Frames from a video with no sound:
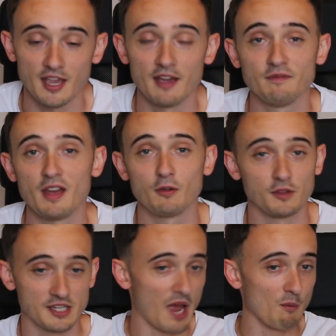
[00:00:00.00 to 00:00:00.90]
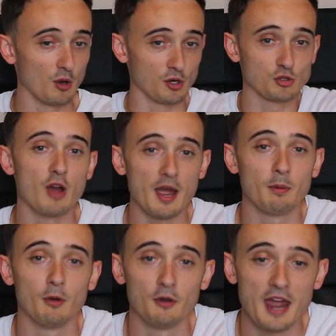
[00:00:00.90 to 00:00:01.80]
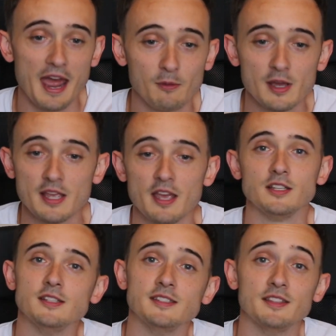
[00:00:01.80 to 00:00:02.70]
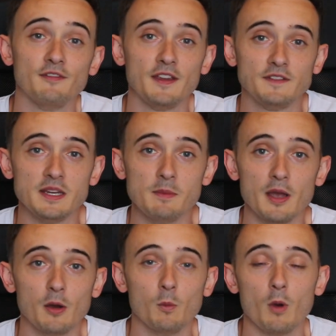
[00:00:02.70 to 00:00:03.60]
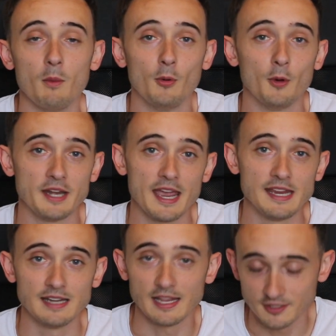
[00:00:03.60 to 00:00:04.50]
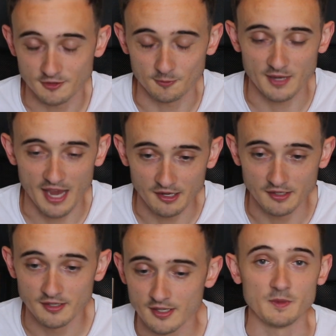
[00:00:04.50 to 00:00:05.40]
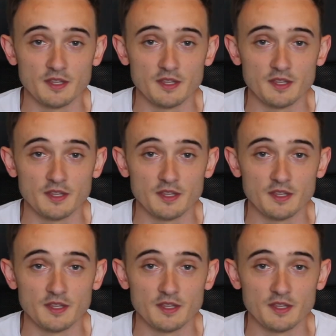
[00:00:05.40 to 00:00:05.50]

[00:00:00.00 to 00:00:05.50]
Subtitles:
I've got the camera on a tripod now using the 50mm 1.8 lens from Canon,